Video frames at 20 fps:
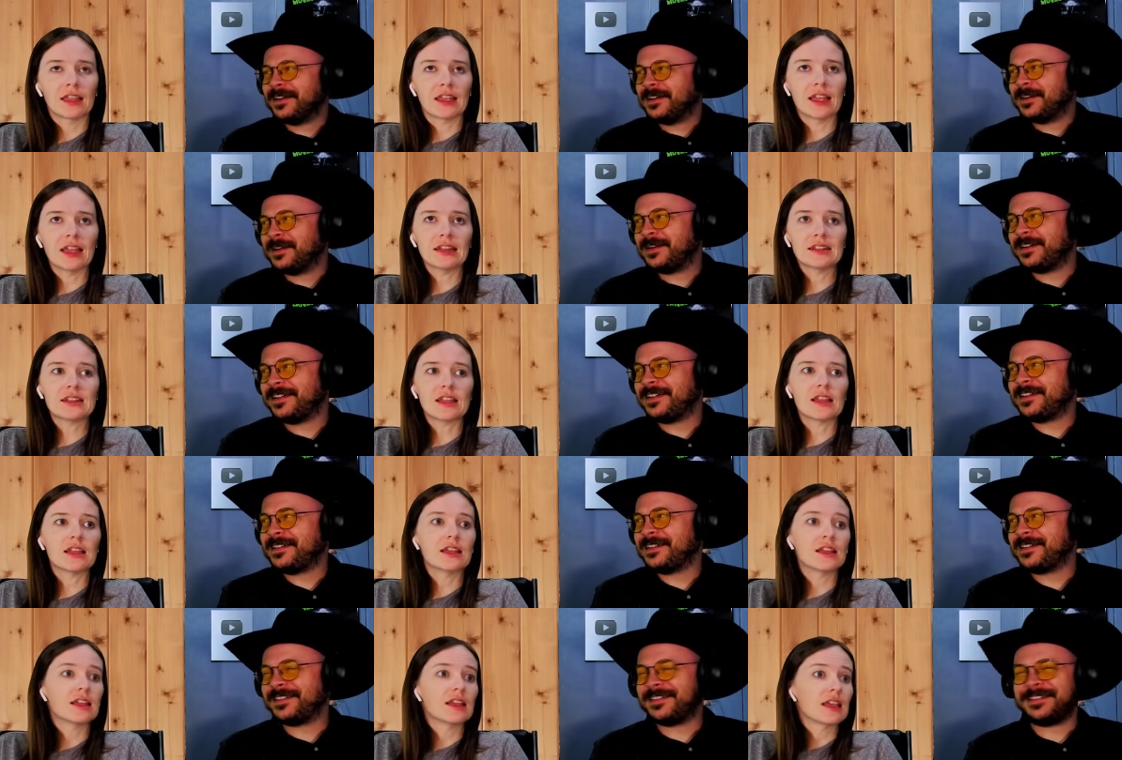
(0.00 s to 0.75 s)

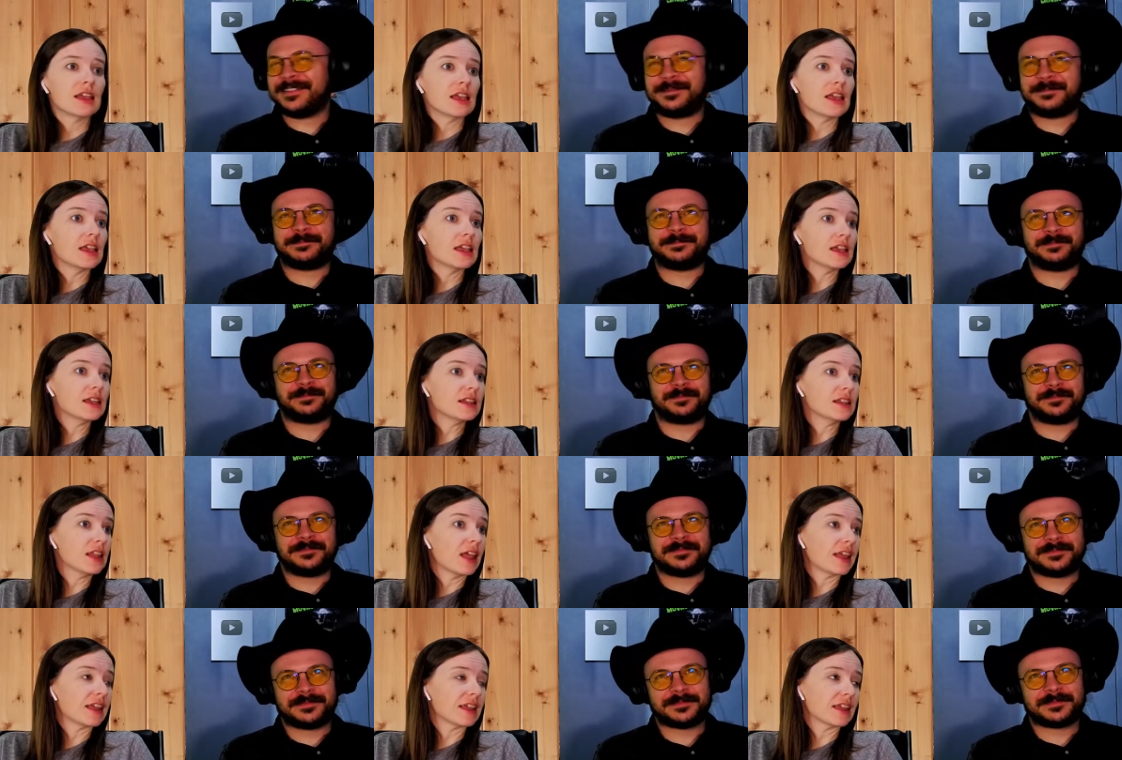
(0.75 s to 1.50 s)
Speaker 1: It it
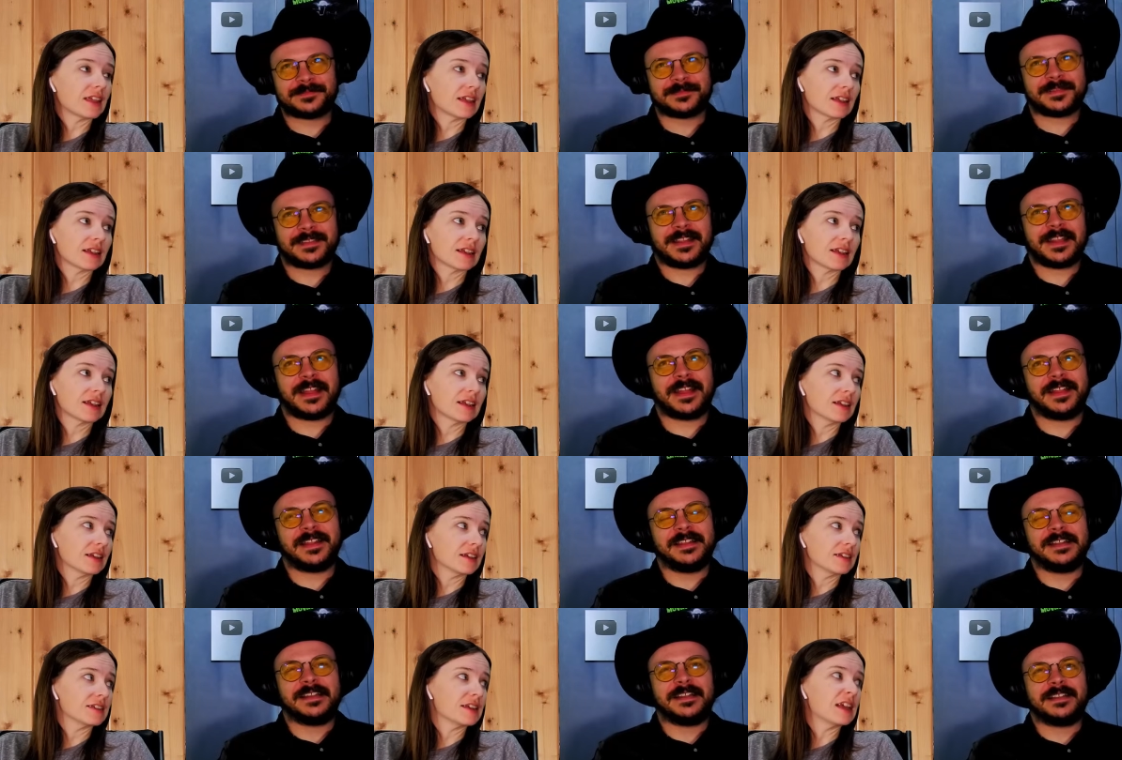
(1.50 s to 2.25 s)
like
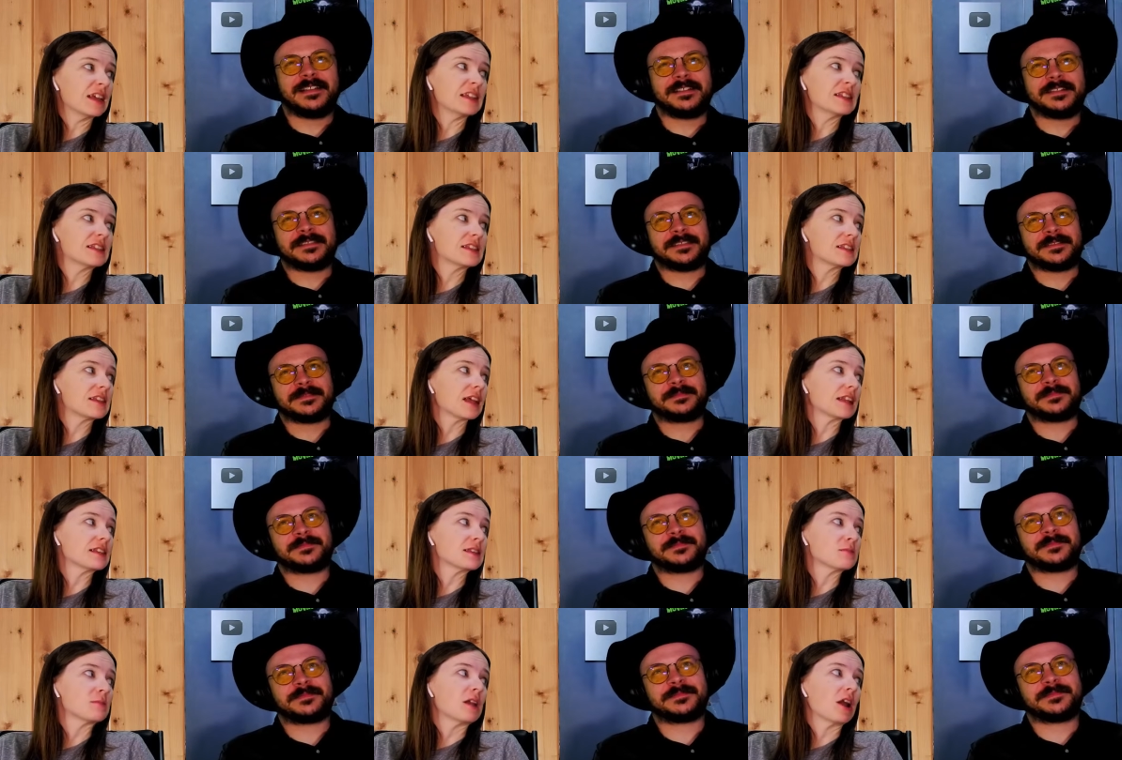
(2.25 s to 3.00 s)
it
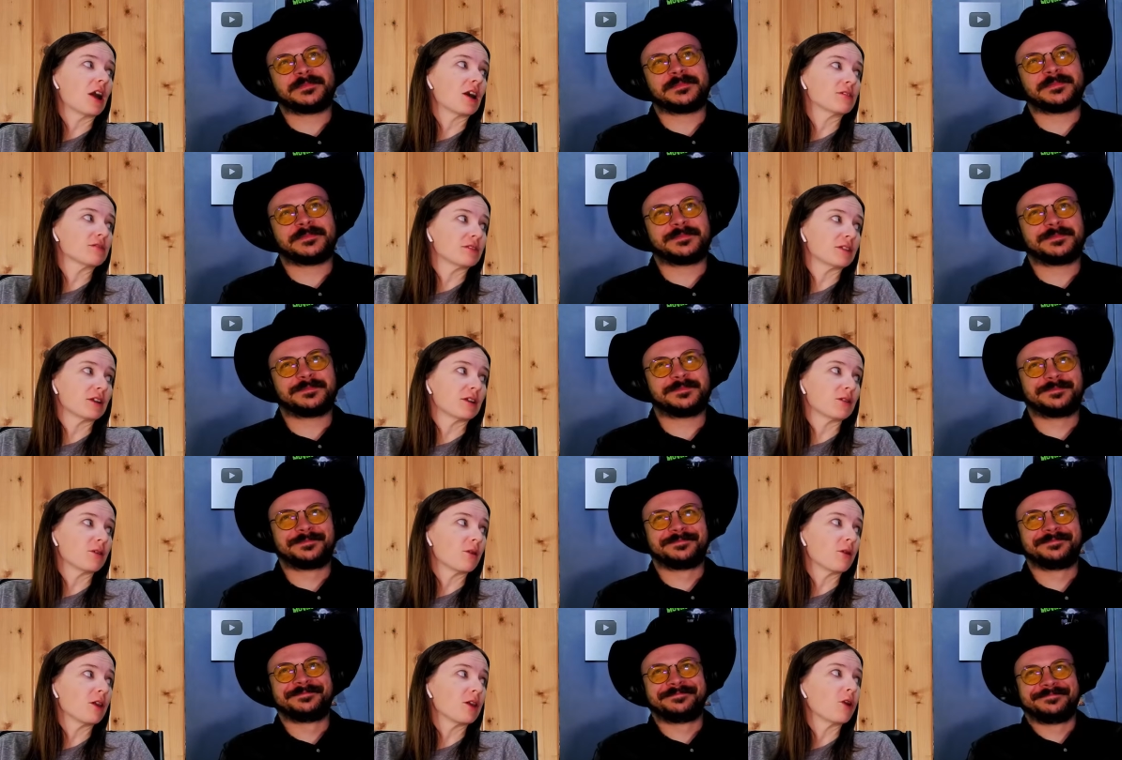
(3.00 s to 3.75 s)
sets me off in
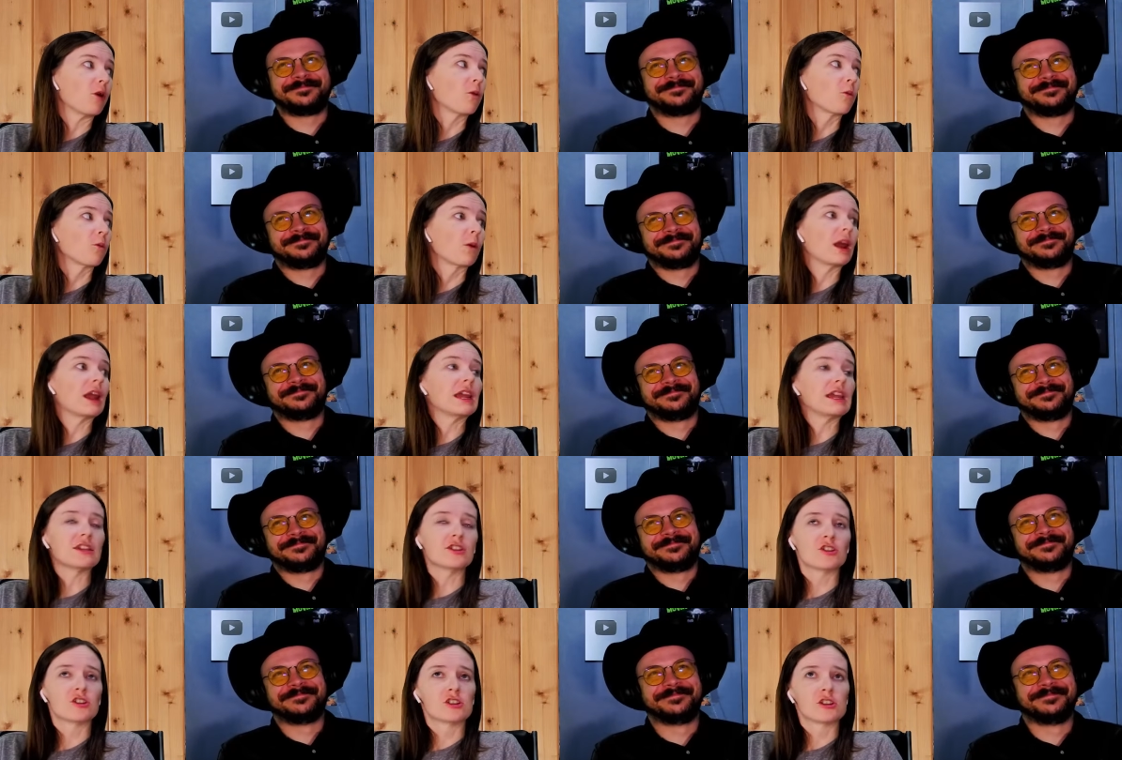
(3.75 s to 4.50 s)
a in a
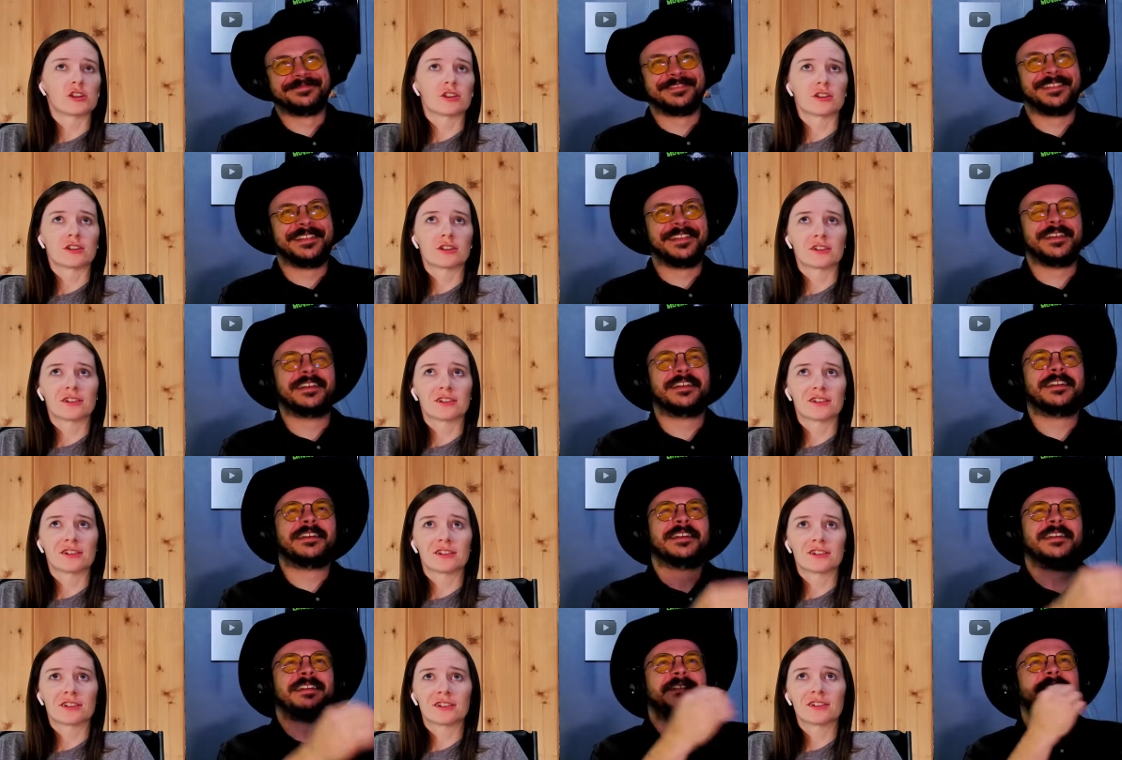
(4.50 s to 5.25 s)
rage.
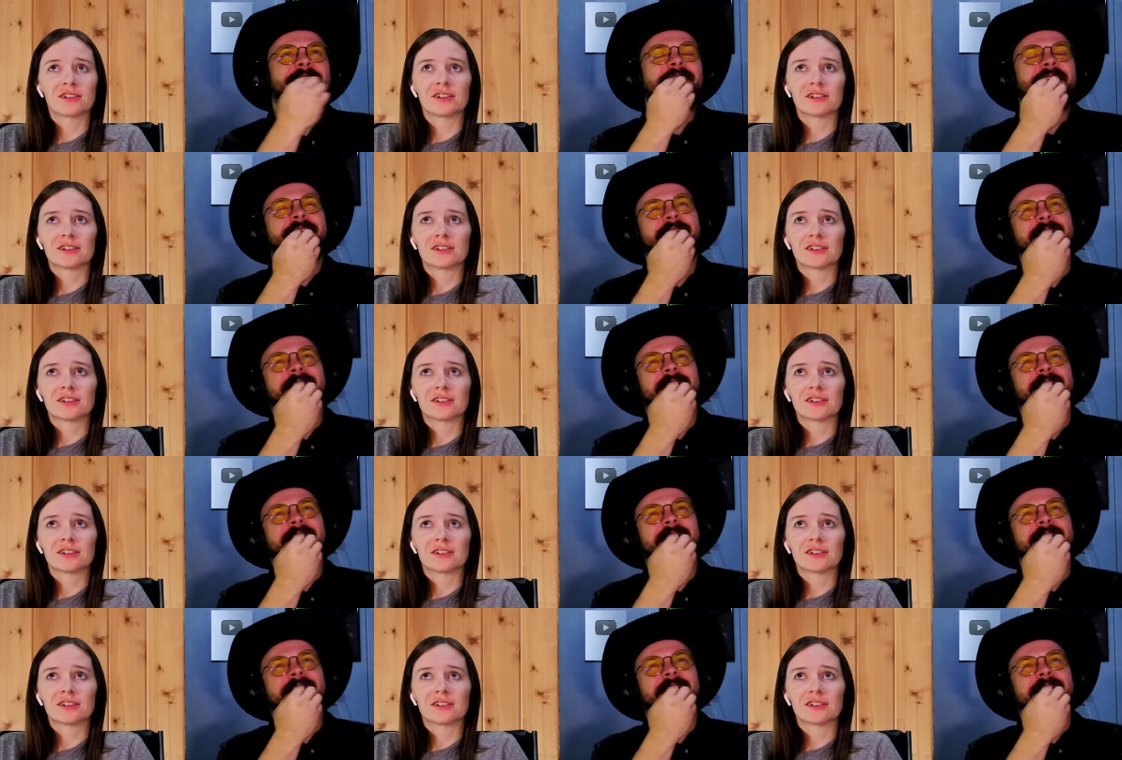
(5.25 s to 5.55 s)
All